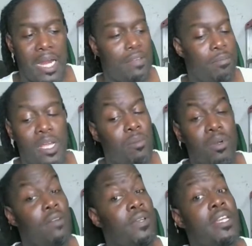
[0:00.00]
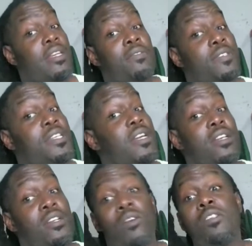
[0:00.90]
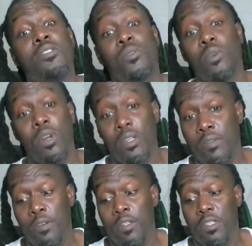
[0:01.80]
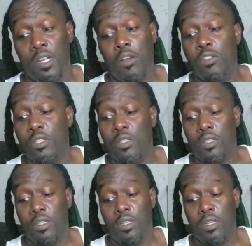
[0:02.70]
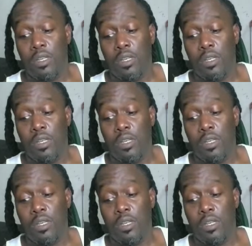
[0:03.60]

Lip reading: I'm not a member of any fraternity or sorority, full disclosure.